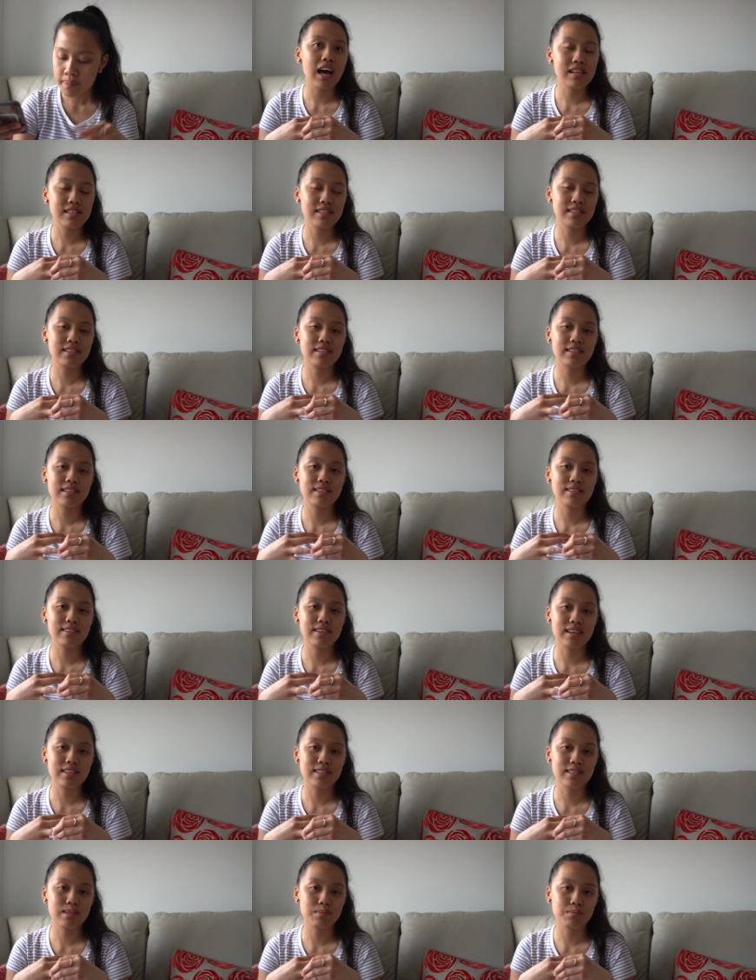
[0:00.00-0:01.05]
As you
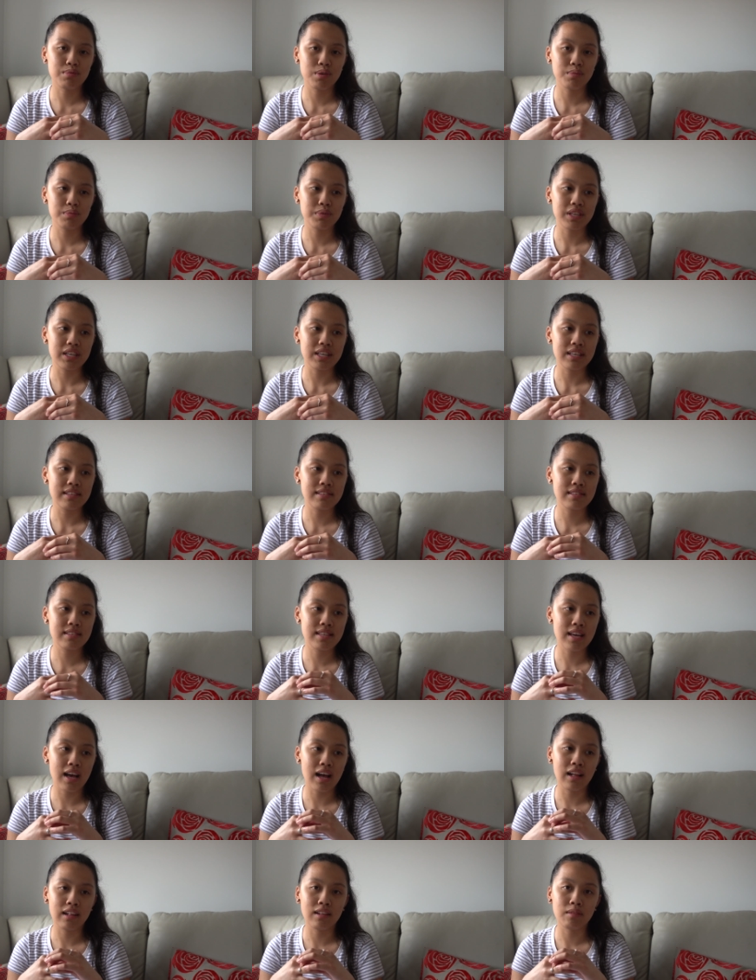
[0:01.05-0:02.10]
guys can probably
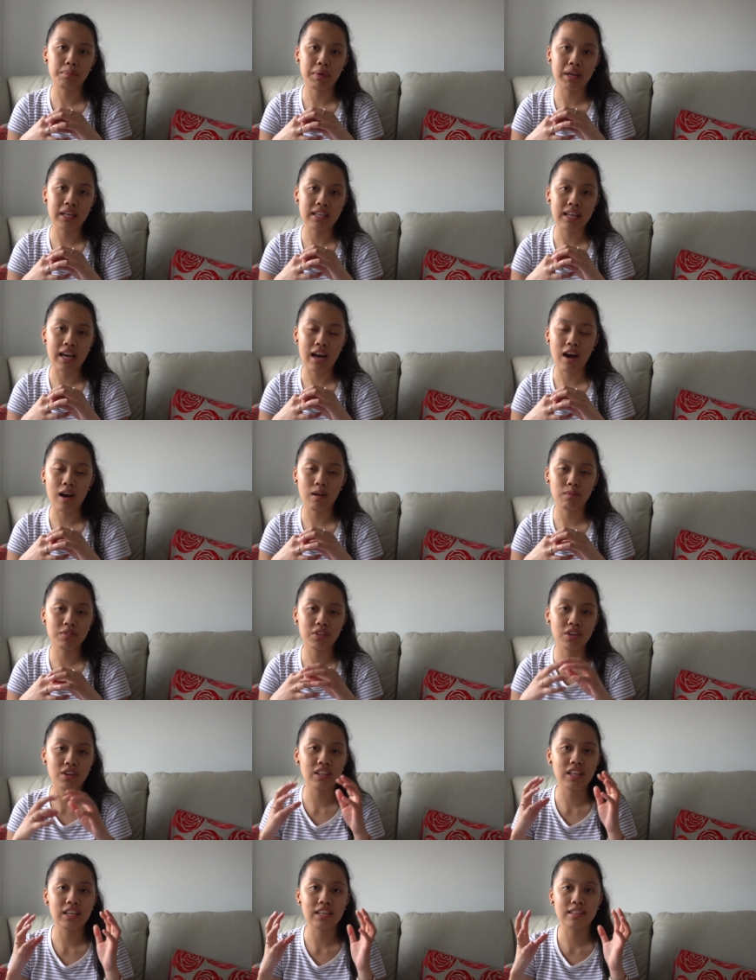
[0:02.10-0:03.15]
tell by now, I'm
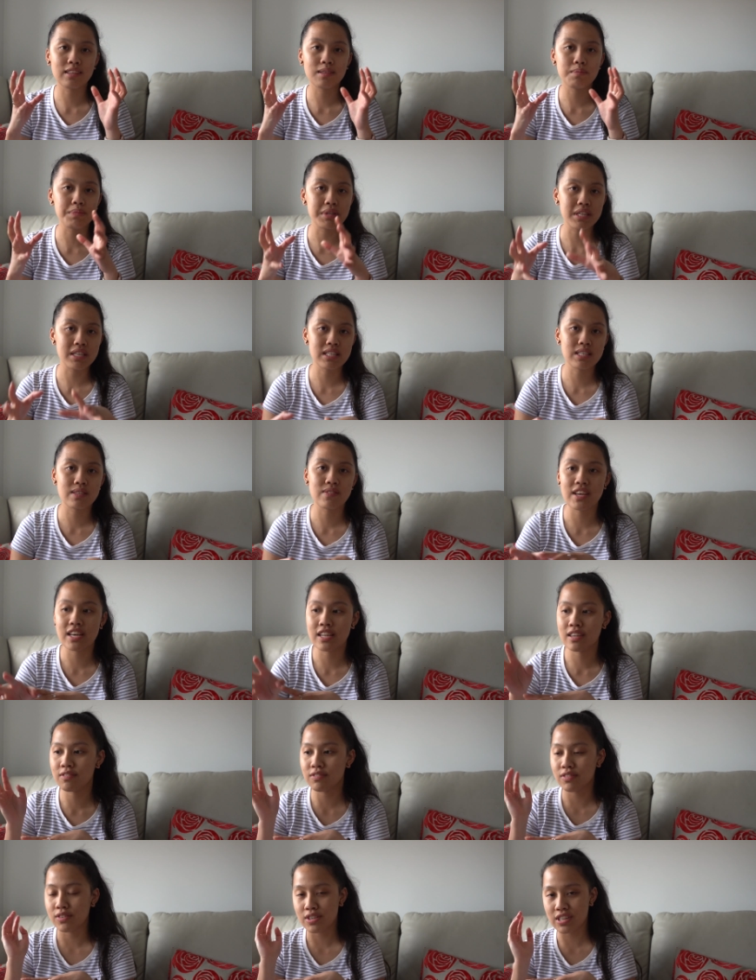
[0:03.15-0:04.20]
not like the biggest fan
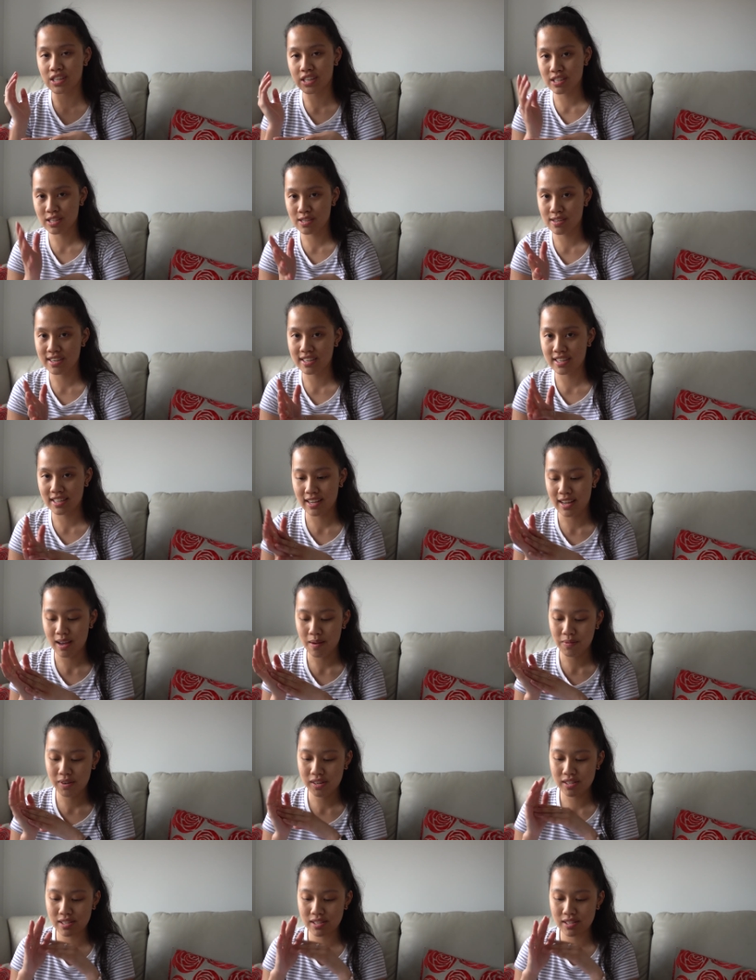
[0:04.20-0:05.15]
of looking straight into camera,